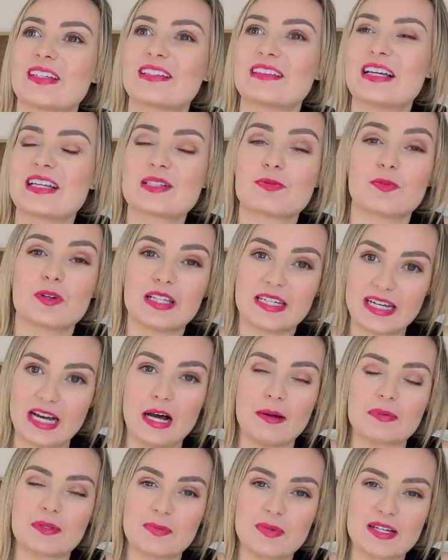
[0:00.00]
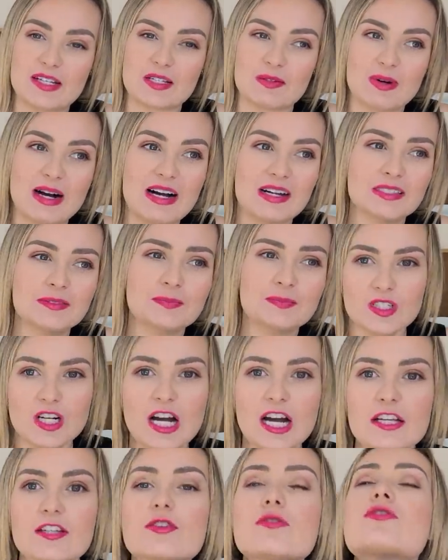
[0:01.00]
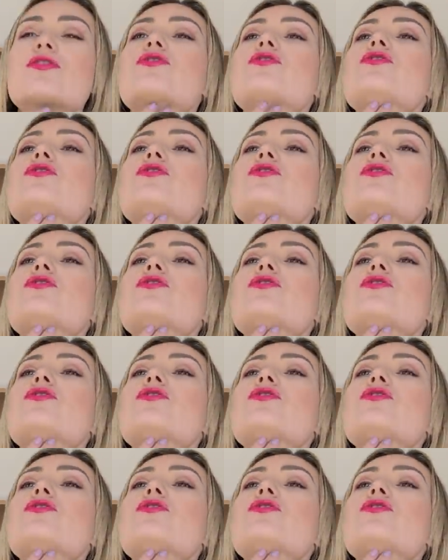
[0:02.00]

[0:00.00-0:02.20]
that's really helped me as well. I used